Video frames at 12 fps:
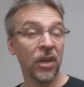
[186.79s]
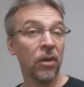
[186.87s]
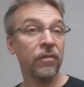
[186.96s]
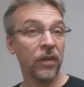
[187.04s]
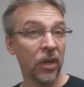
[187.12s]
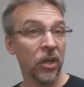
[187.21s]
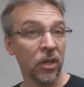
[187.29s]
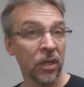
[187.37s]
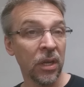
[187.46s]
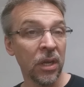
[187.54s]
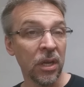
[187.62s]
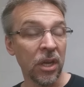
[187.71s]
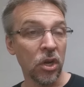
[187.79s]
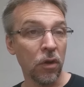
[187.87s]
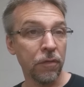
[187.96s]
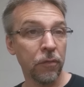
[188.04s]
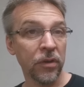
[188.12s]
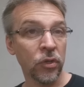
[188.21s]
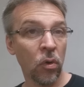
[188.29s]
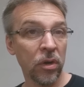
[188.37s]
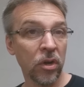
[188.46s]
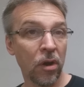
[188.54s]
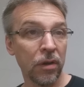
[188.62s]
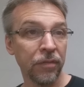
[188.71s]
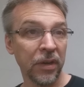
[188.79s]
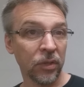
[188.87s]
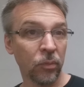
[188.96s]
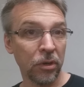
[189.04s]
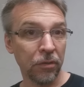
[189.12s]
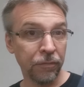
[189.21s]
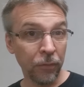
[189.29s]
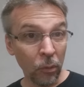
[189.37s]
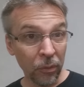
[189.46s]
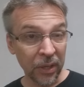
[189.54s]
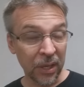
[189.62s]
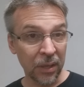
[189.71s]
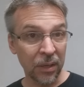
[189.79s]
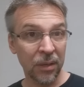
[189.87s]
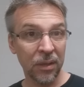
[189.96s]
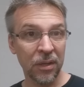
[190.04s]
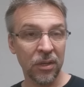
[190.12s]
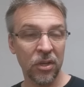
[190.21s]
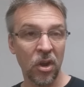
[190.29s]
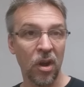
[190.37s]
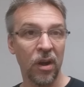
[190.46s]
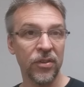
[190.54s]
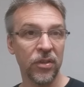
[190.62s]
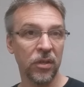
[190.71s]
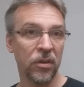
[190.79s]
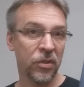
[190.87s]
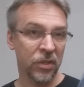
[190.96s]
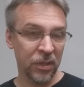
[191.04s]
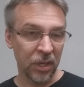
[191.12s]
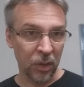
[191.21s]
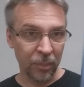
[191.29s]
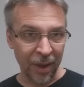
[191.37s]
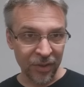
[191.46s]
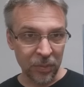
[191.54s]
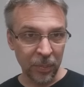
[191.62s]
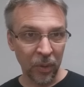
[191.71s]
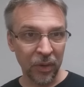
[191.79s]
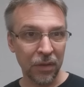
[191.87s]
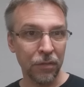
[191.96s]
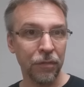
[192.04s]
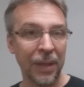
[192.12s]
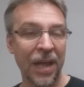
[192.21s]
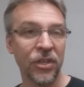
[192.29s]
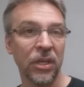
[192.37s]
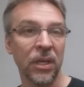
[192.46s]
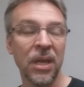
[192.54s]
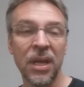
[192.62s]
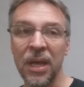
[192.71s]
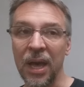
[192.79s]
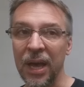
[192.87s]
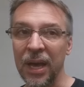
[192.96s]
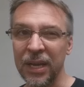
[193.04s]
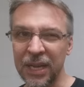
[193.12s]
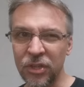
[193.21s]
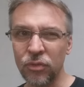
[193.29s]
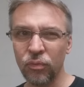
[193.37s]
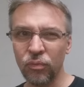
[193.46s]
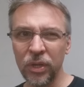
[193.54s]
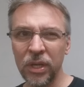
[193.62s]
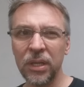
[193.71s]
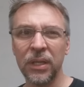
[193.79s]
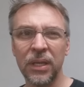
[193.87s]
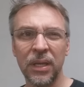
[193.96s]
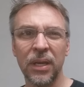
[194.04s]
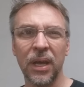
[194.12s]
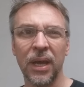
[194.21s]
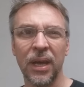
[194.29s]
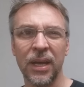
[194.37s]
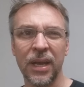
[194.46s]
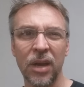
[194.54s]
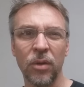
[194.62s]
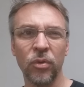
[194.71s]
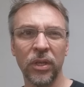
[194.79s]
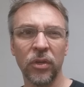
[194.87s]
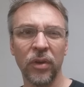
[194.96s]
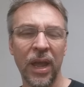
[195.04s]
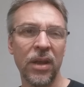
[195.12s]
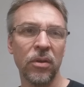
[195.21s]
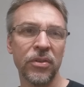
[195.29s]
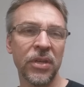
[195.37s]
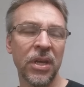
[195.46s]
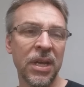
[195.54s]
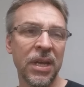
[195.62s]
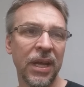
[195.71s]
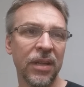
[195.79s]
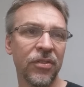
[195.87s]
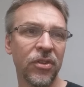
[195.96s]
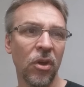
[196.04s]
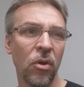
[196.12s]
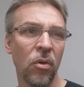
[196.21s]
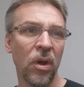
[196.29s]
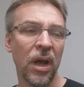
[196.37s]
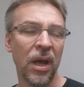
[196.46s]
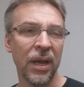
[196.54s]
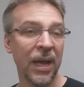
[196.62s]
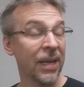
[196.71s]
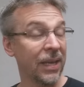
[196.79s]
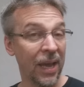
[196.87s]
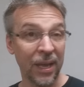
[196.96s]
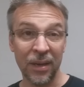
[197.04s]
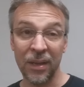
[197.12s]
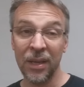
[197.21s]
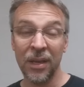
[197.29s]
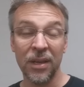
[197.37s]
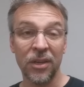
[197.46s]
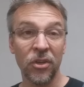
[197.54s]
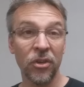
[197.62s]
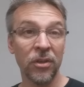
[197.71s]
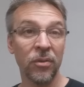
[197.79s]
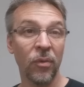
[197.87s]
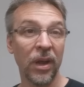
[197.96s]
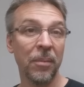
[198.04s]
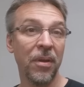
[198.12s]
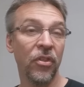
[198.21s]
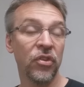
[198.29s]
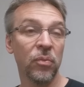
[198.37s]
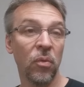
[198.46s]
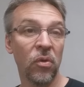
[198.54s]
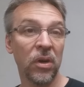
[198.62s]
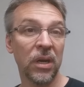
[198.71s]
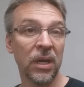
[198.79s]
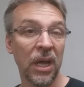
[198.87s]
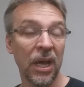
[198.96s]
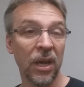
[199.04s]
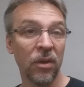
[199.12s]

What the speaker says: They're very good. You know, for a torn card effect where you're folding cards and there's, you know, possibility of flashing, it's really got really great angles. And so, again, couldn't recommend this more.